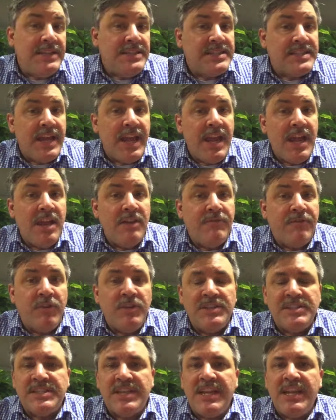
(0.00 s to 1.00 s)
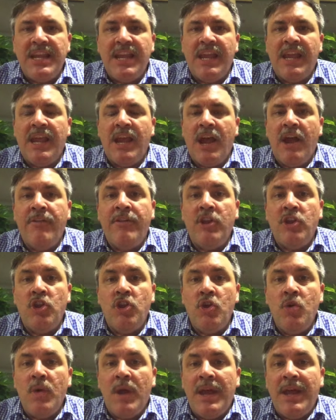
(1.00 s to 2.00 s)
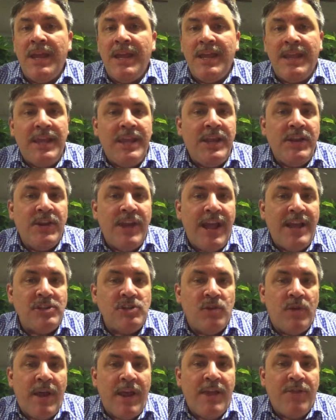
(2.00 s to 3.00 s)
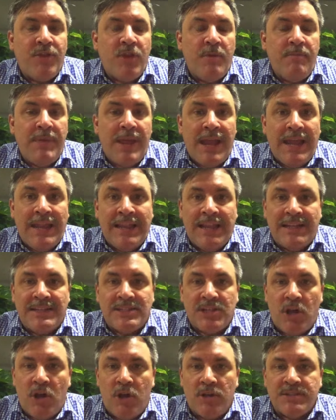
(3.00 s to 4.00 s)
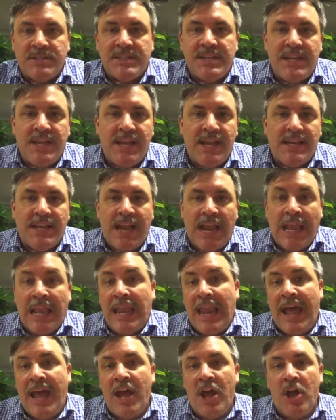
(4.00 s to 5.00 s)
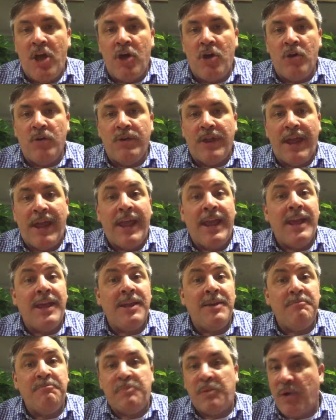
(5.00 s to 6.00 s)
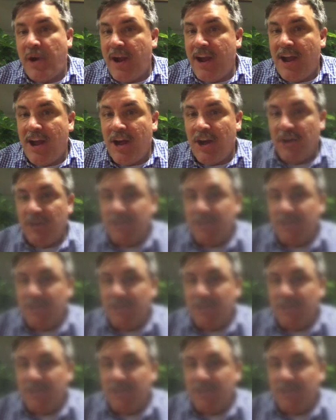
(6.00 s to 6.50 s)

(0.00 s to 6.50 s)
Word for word: stand for the singing of the UAE national anthem and let's all sing it loud and proud.